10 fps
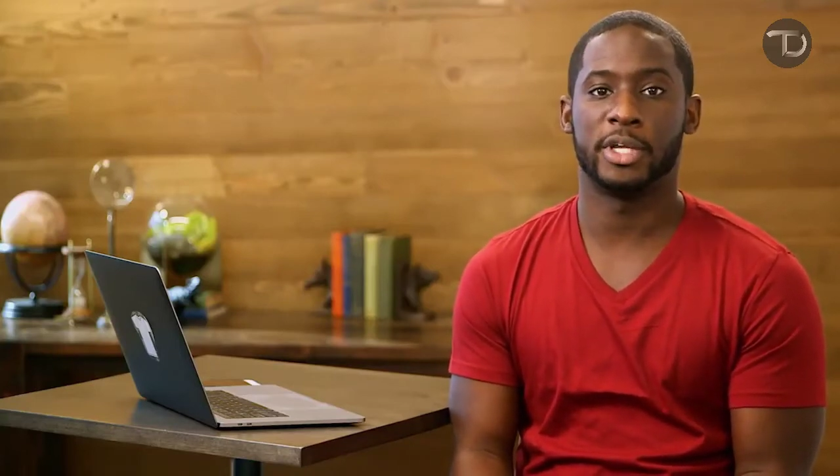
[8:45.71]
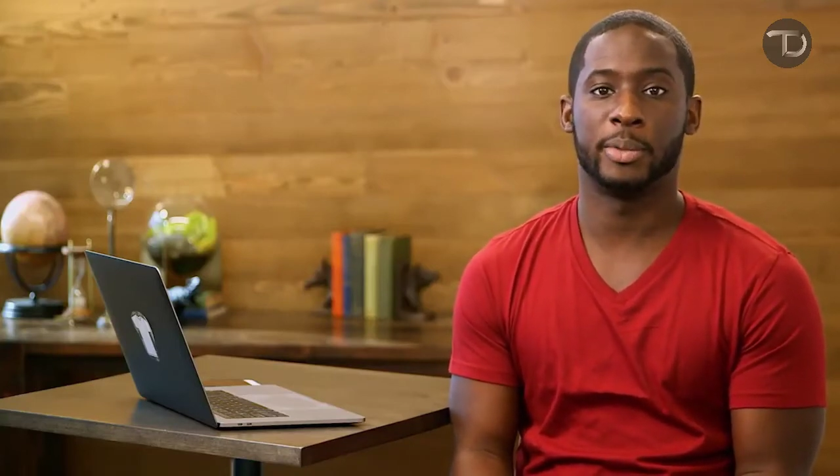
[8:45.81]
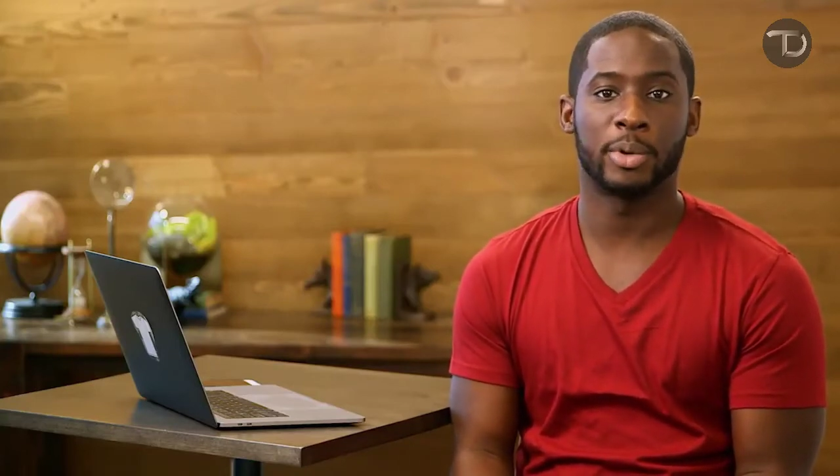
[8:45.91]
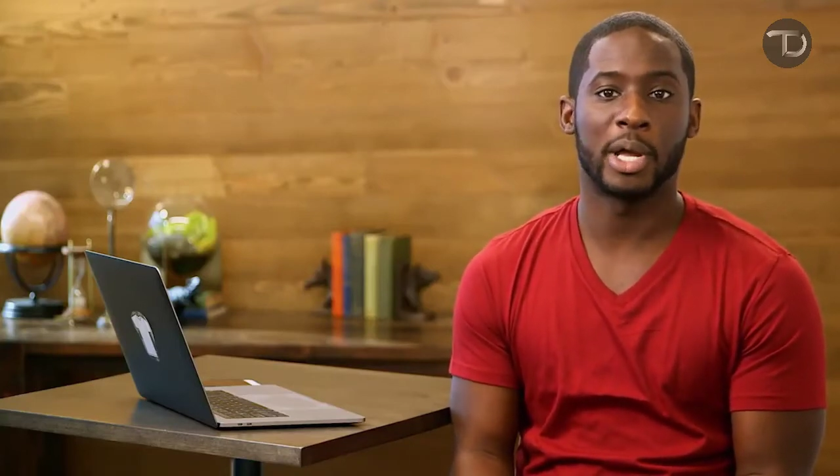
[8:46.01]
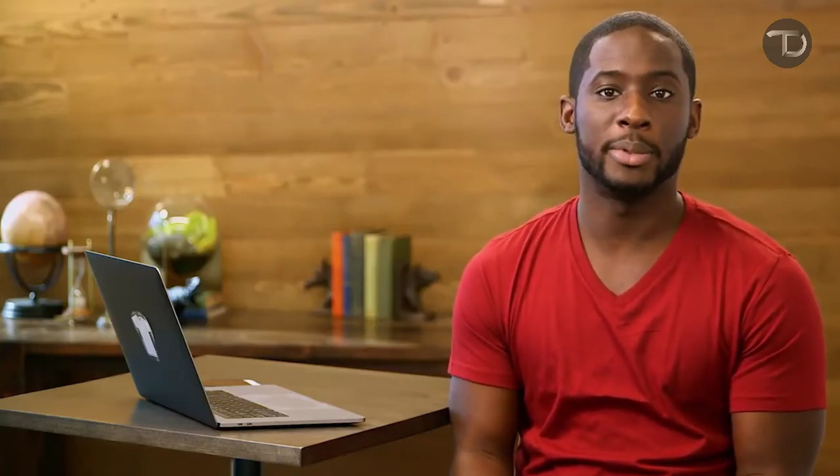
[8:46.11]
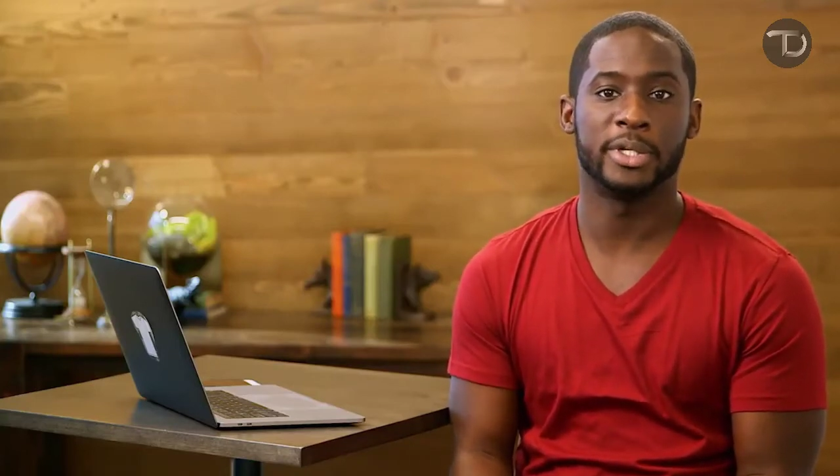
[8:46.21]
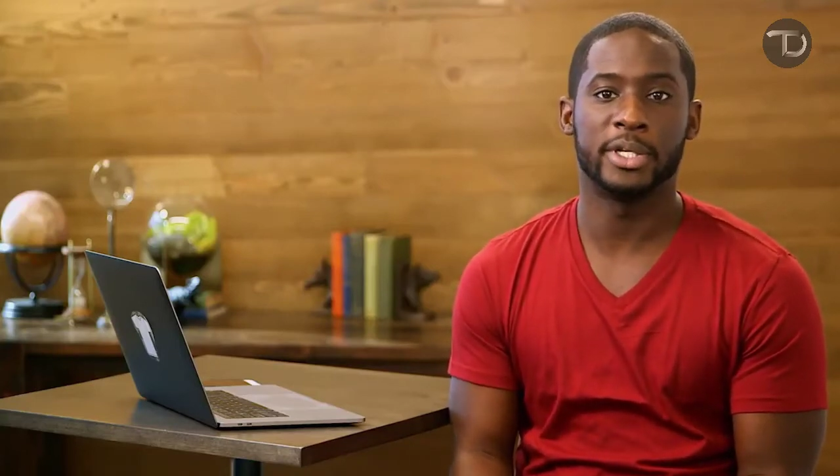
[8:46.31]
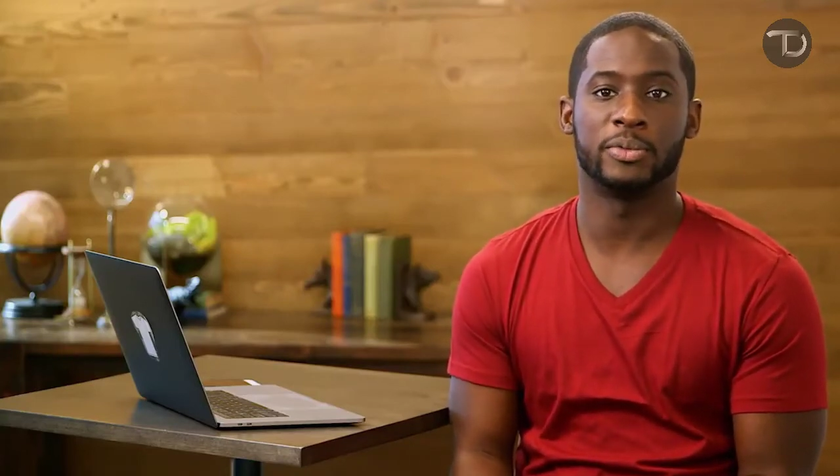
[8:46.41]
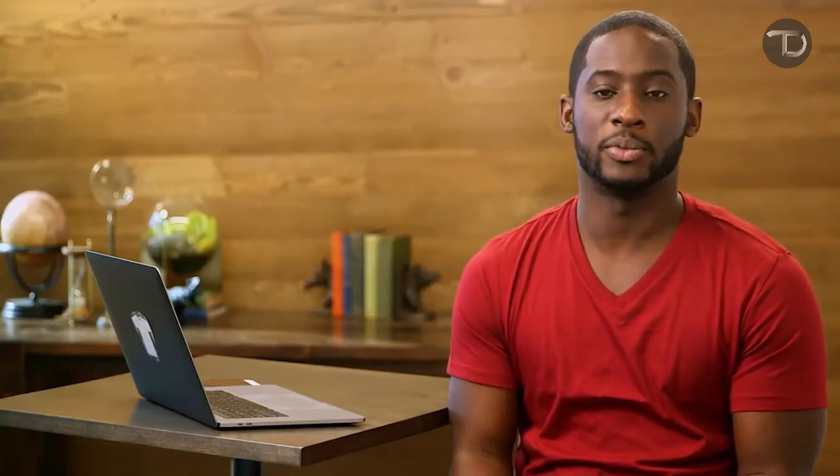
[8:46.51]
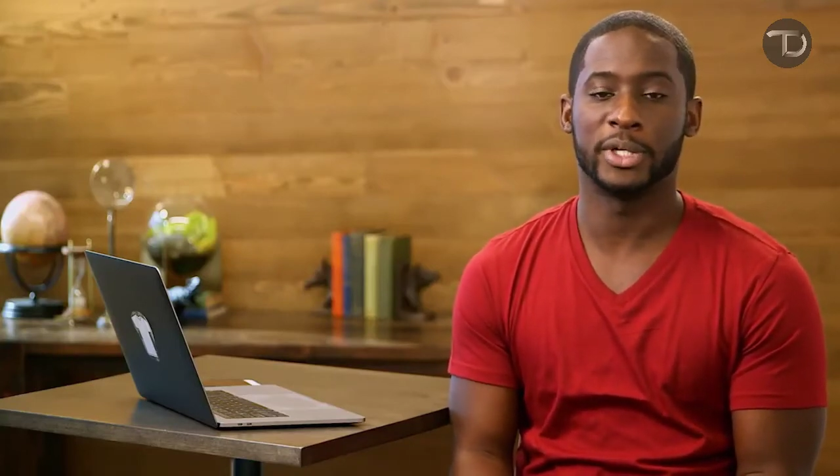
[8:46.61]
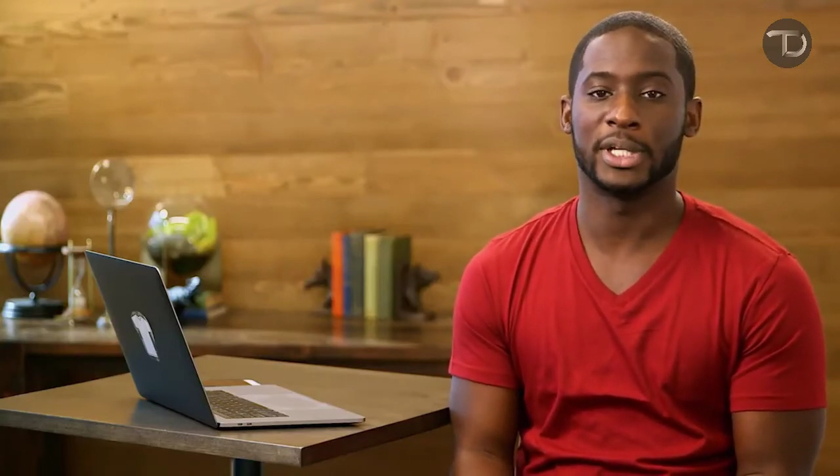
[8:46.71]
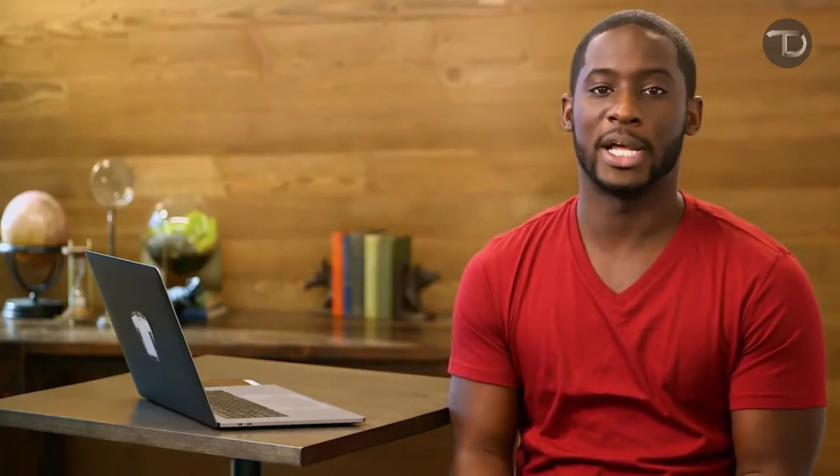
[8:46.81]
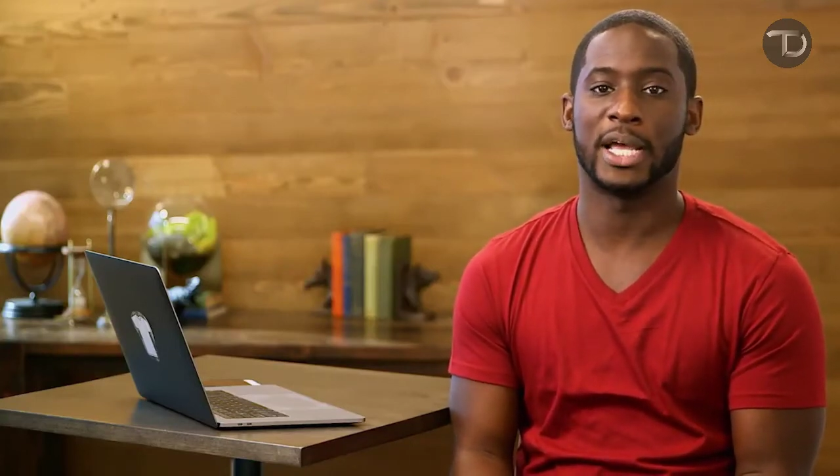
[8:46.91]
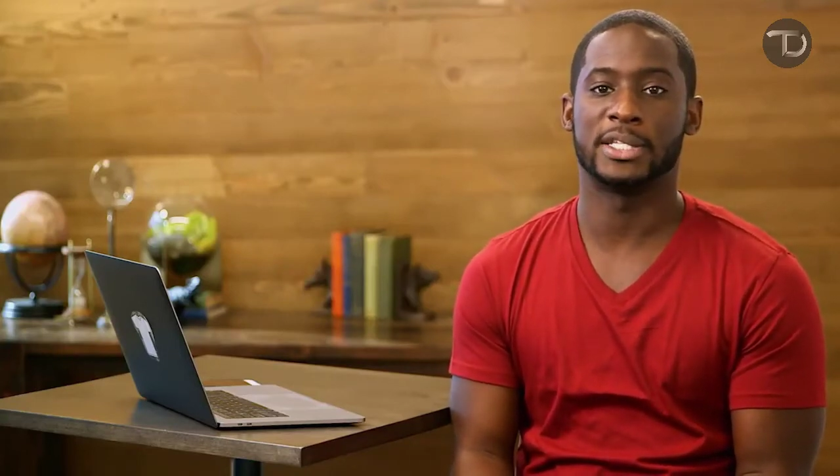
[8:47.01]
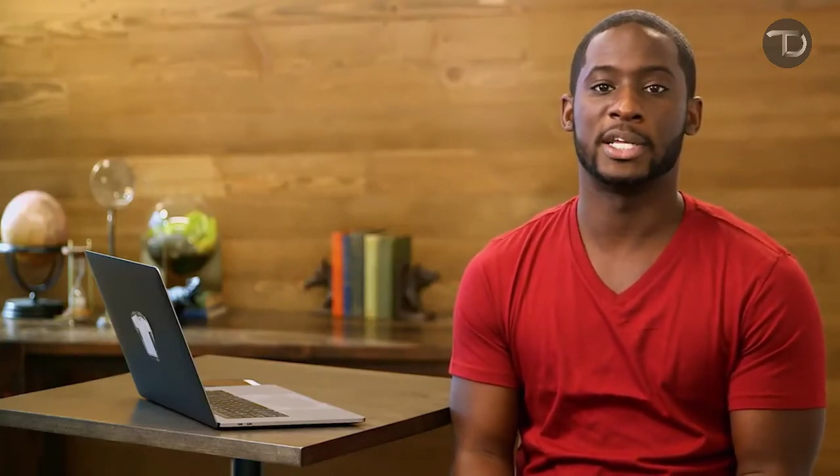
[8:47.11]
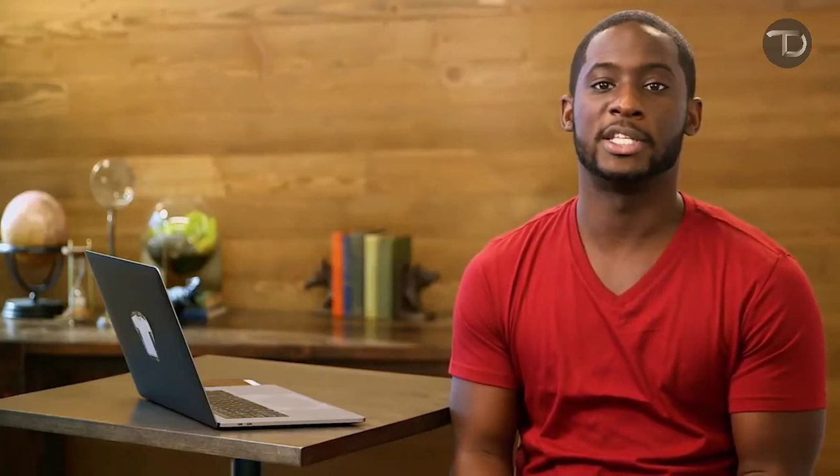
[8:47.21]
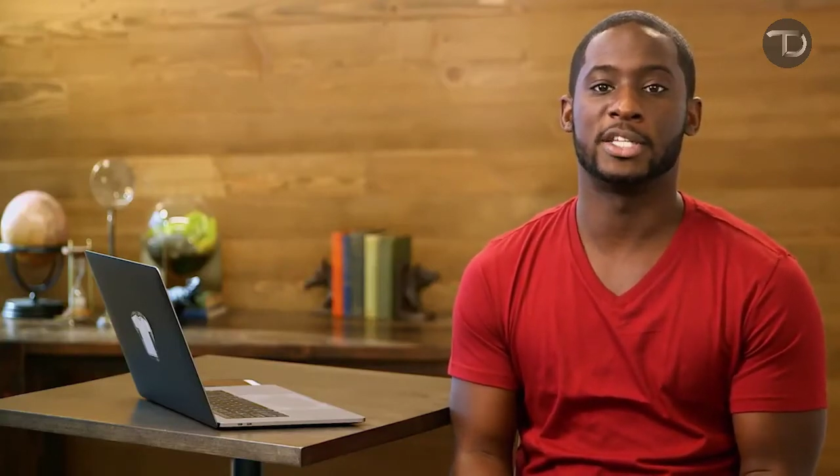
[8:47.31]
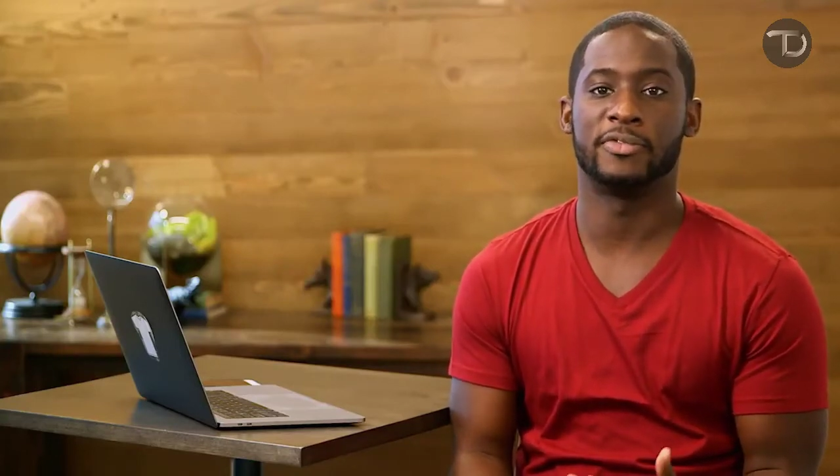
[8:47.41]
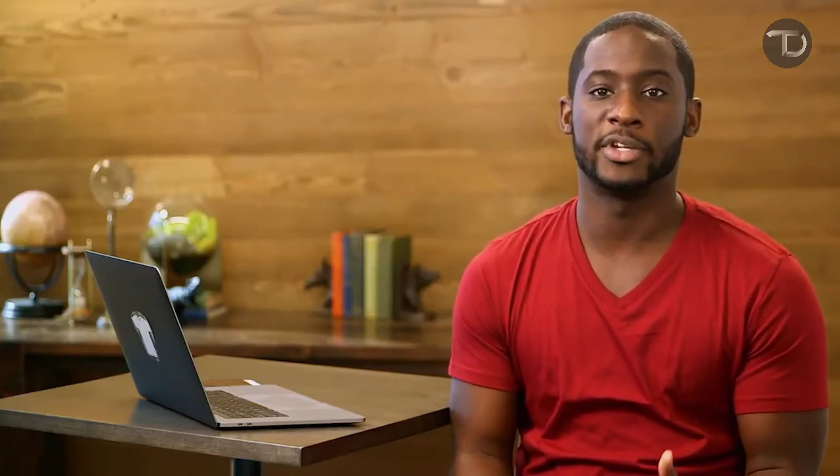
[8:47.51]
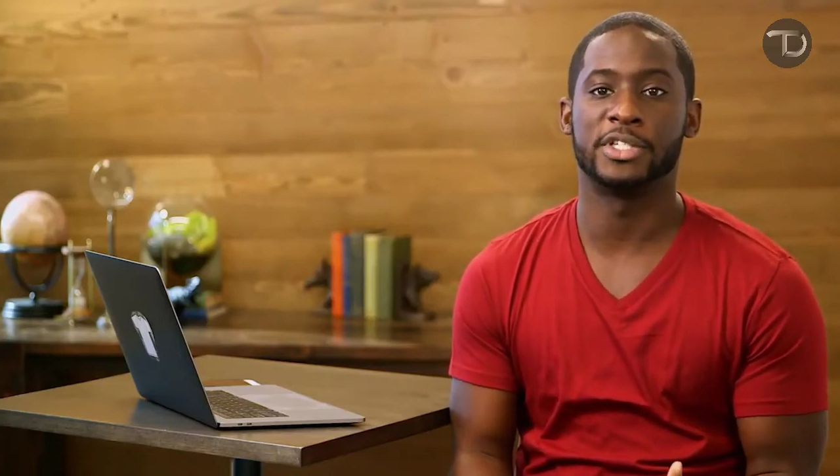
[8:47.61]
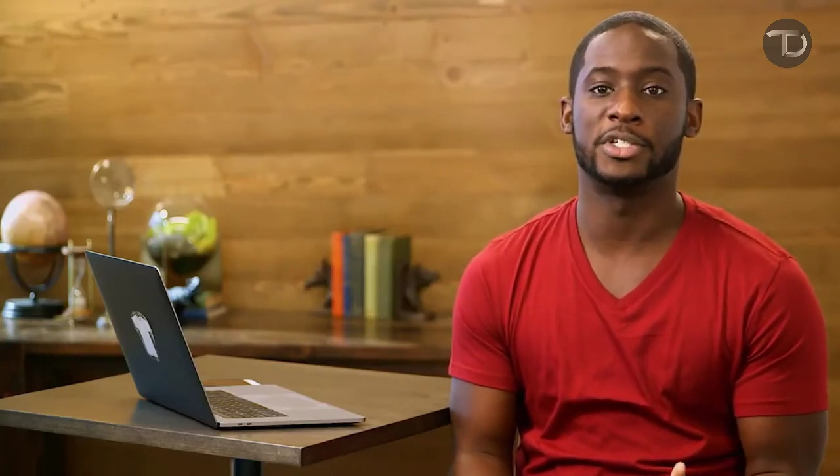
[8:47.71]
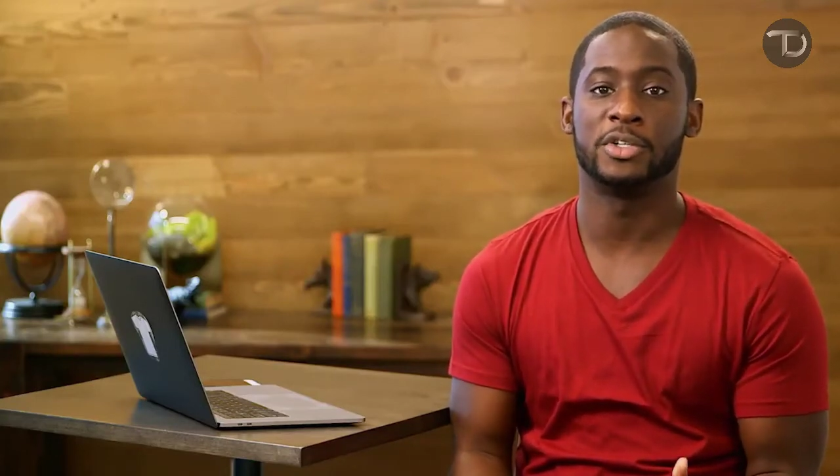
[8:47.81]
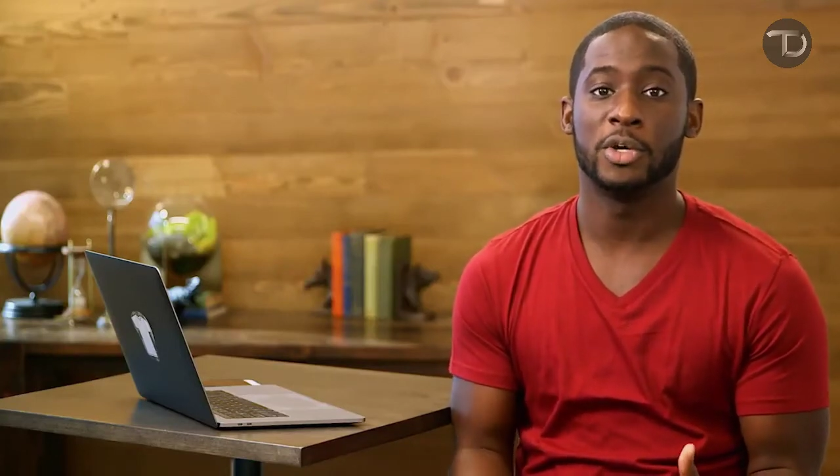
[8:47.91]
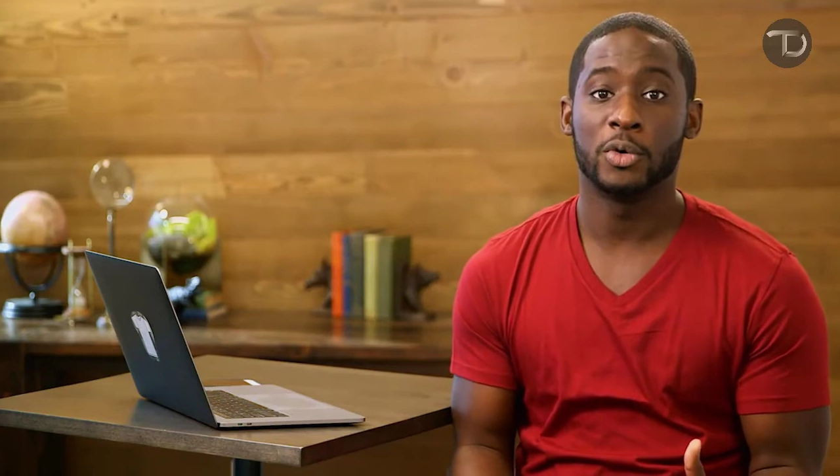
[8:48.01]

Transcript: he probably didn't realize that his invention